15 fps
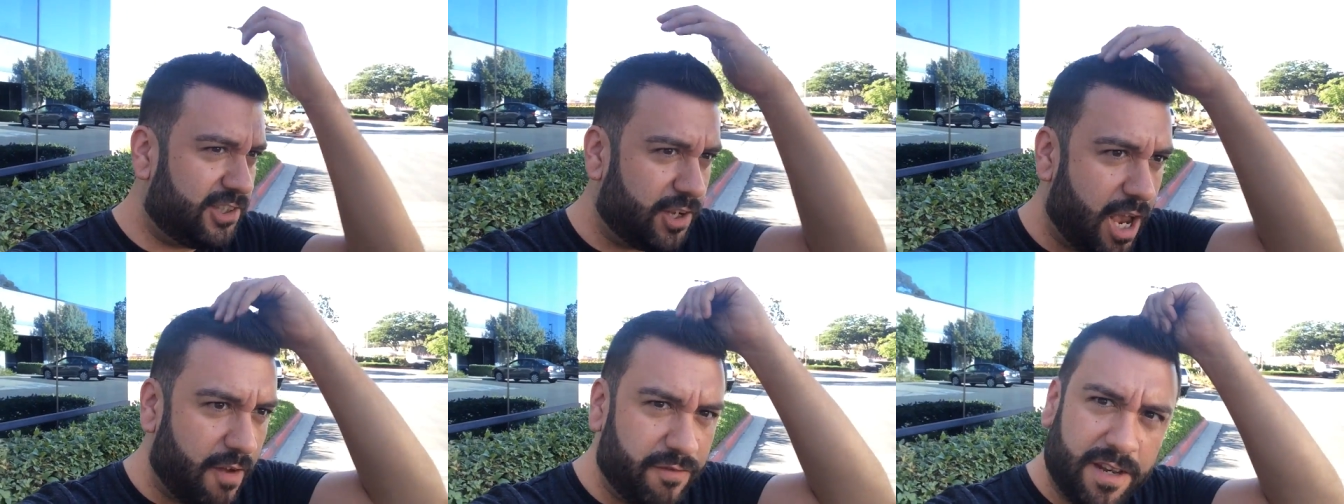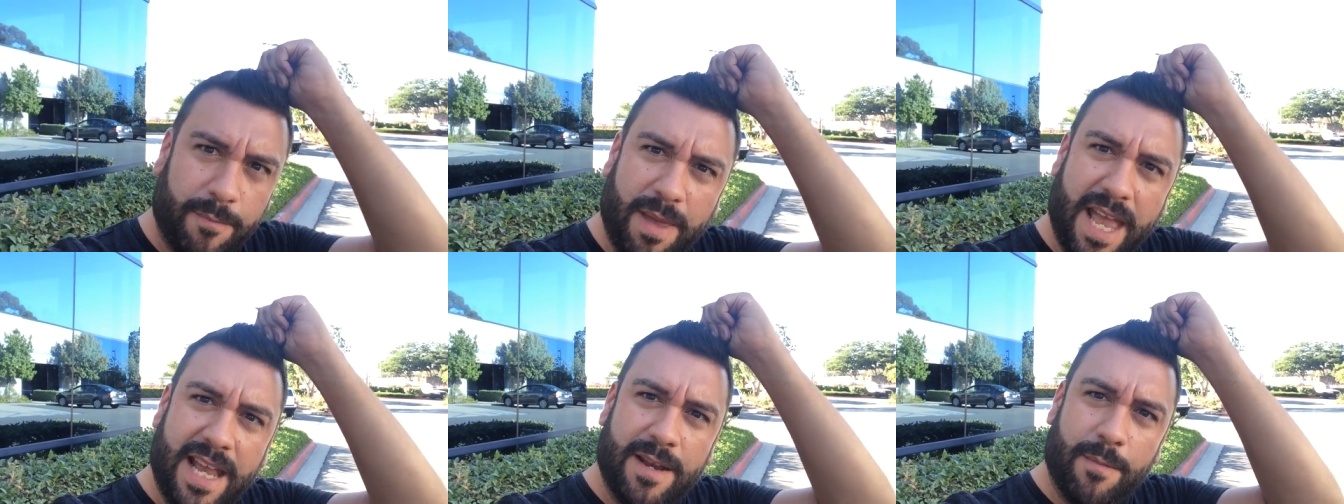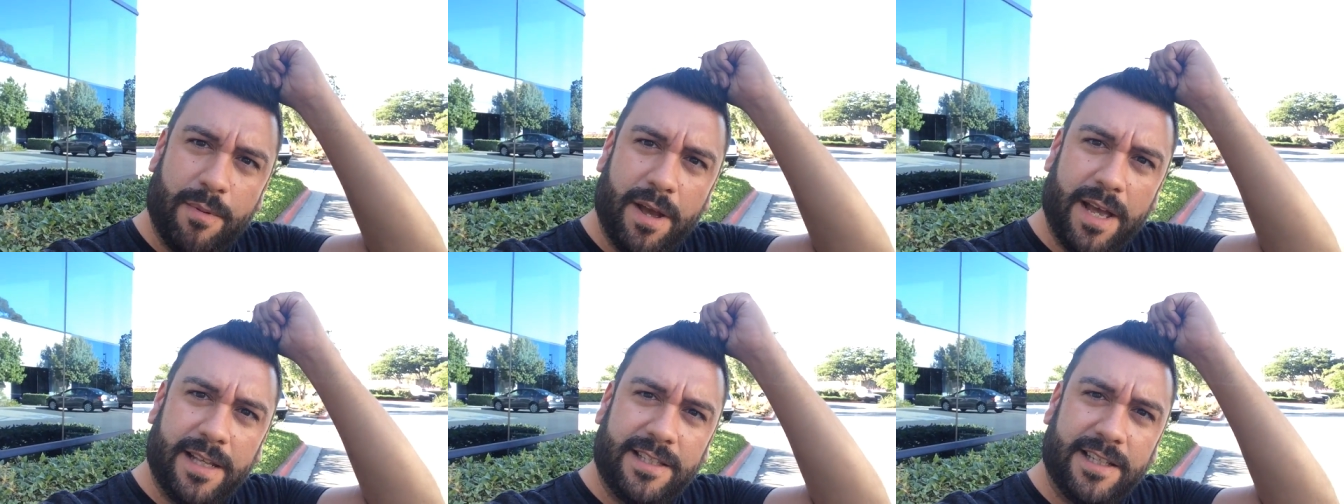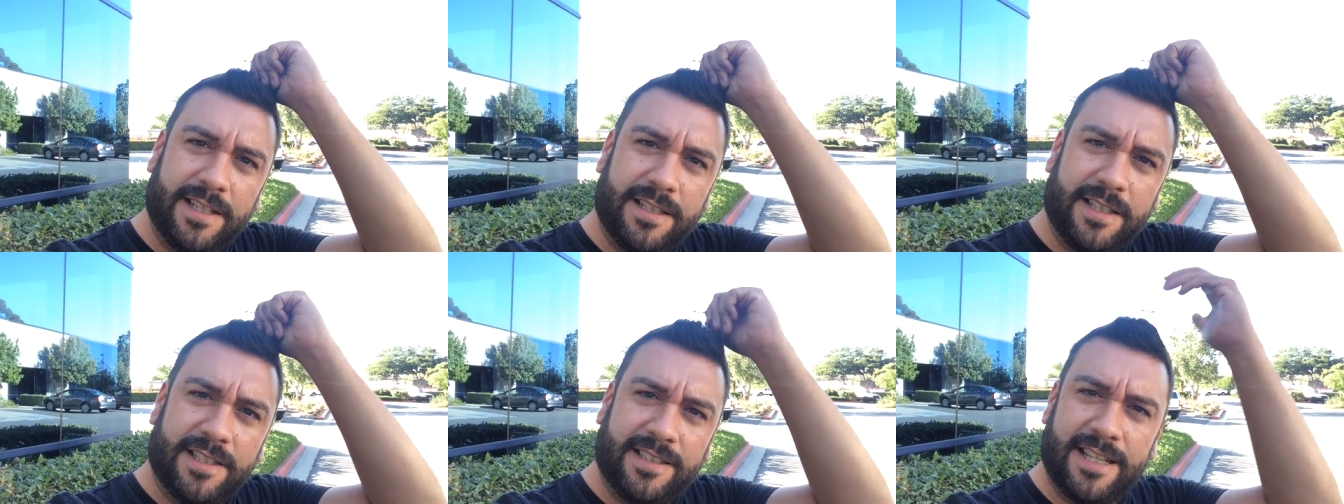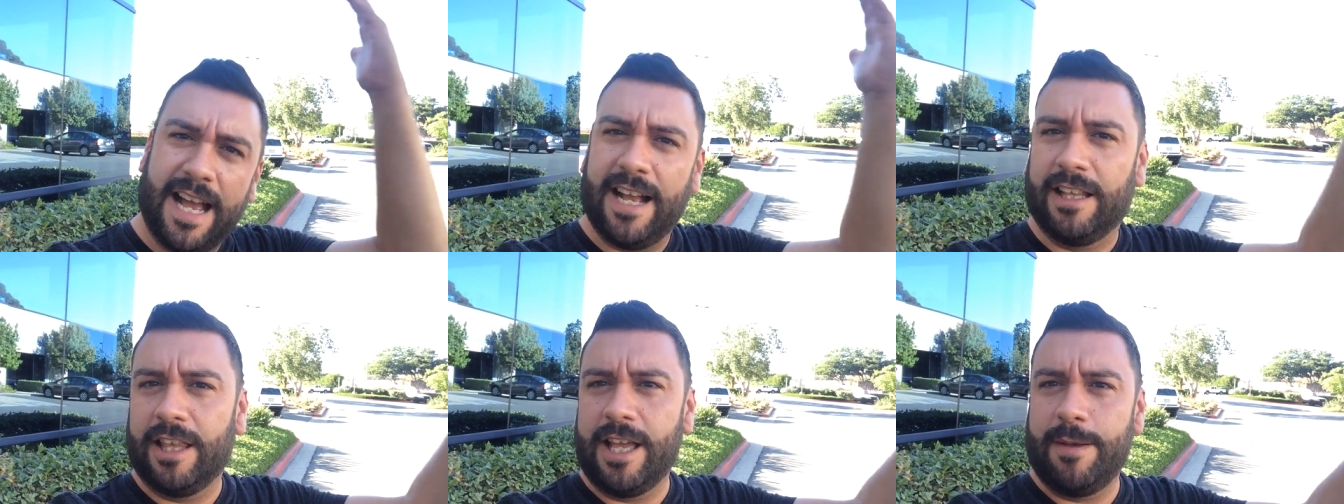soft in the pain in the butt to, to
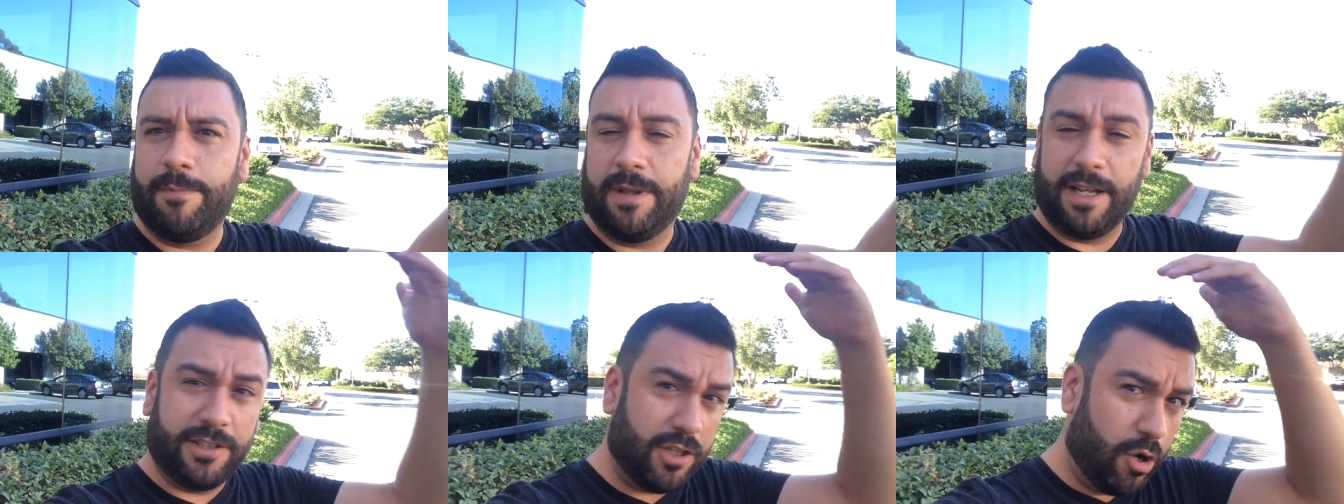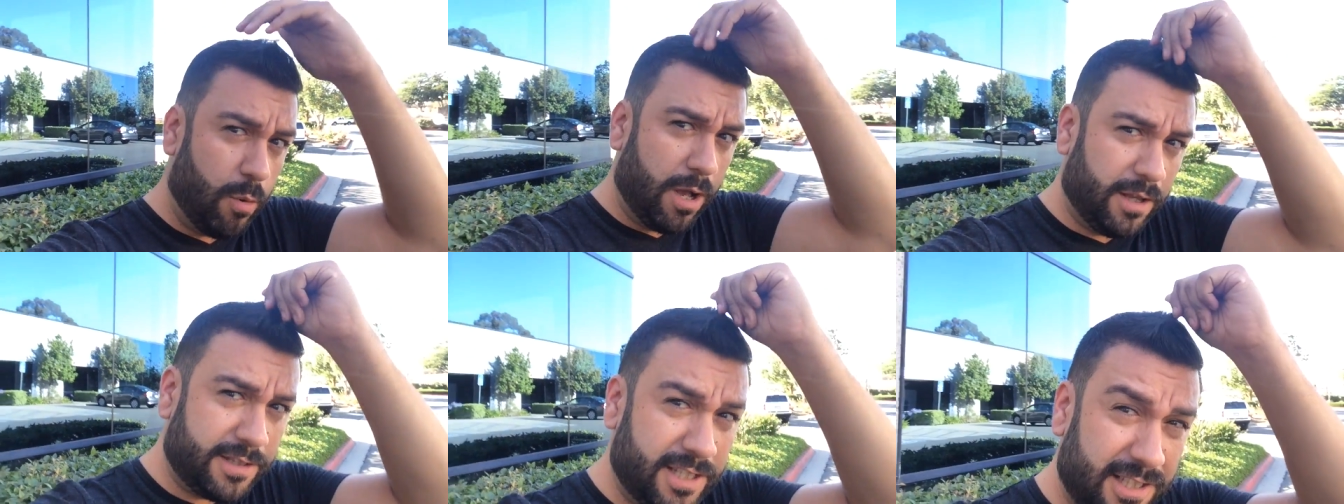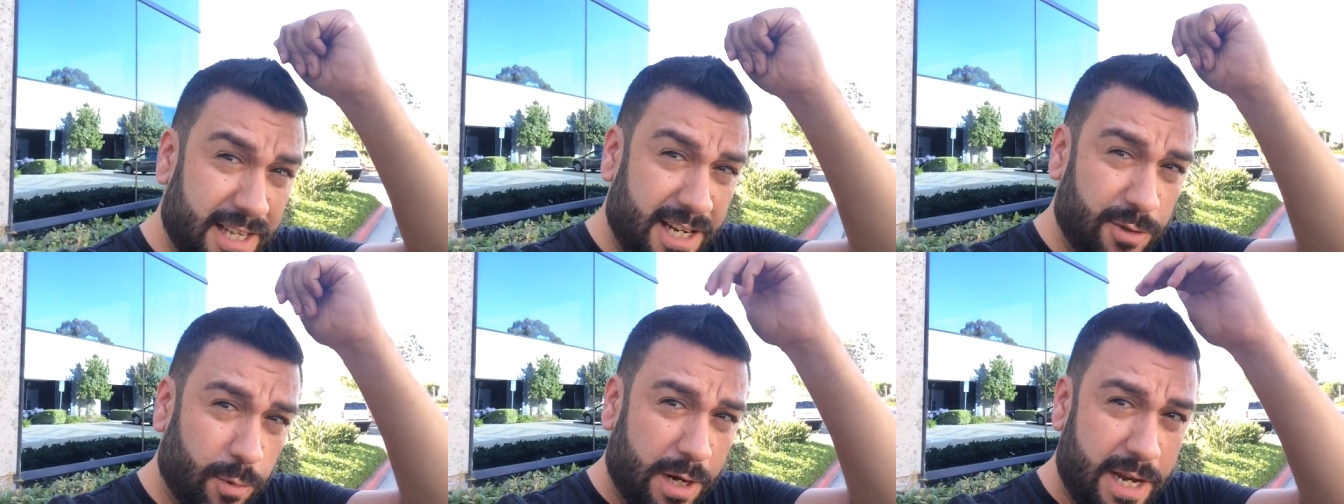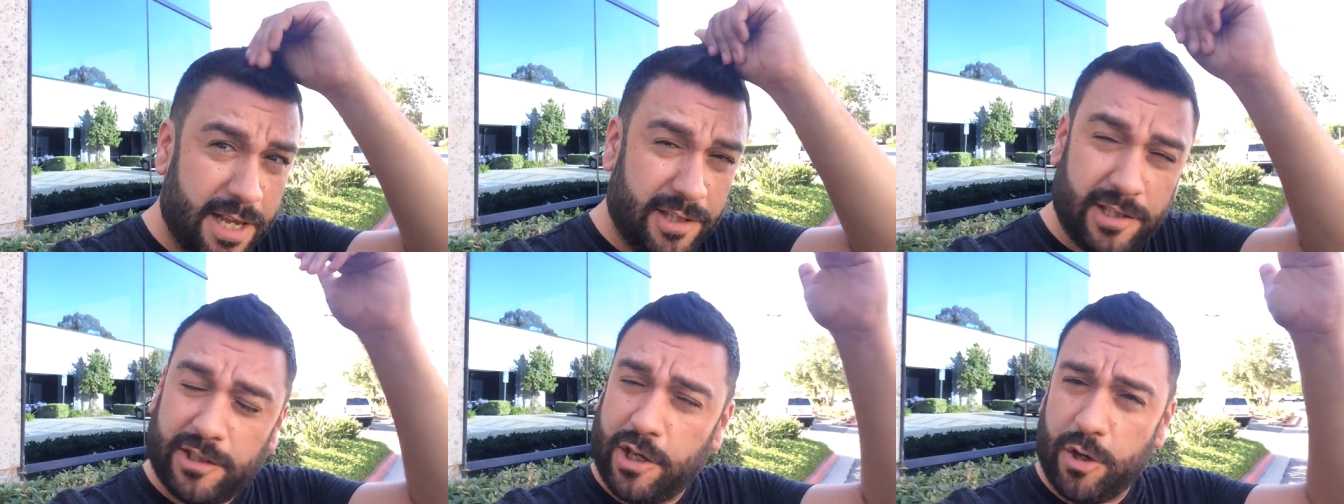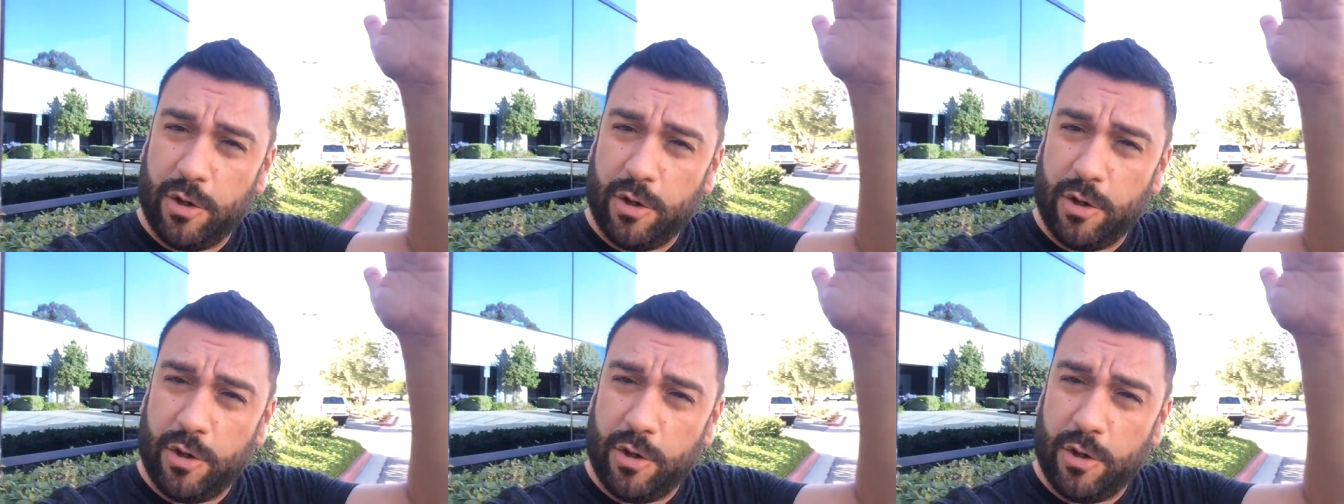style up. But it's oh well. It's, it is what it is. It's